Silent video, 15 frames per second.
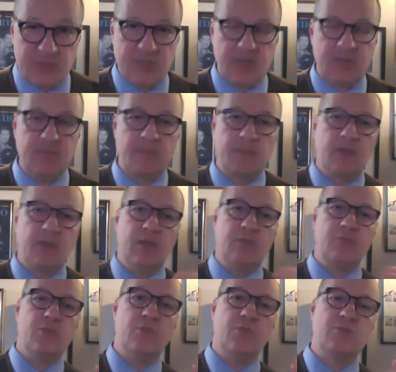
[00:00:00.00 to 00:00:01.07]
Day.
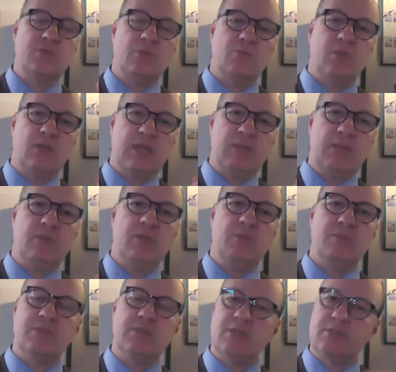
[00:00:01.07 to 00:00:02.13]
And for those that want to keep
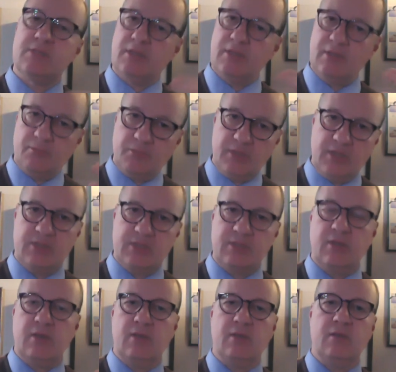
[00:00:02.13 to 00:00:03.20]
Columbus Day, say, you know, please
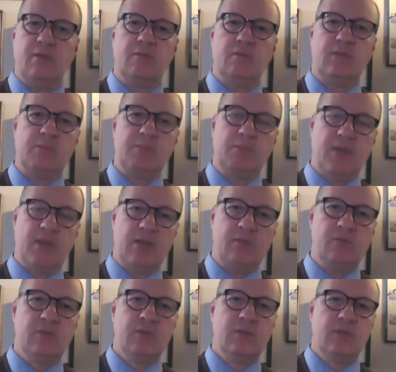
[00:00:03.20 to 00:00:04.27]
uh, keep the
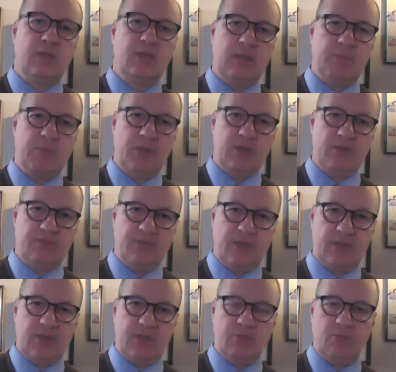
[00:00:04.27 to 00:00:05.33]
battle, keep on
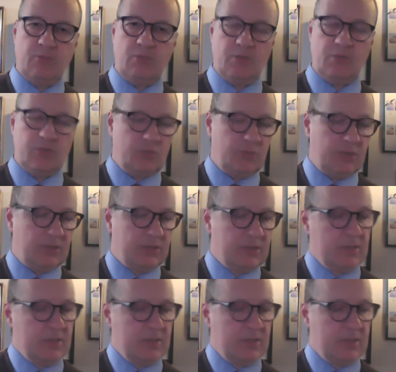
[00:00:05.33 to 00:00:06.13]
defending what we're doing.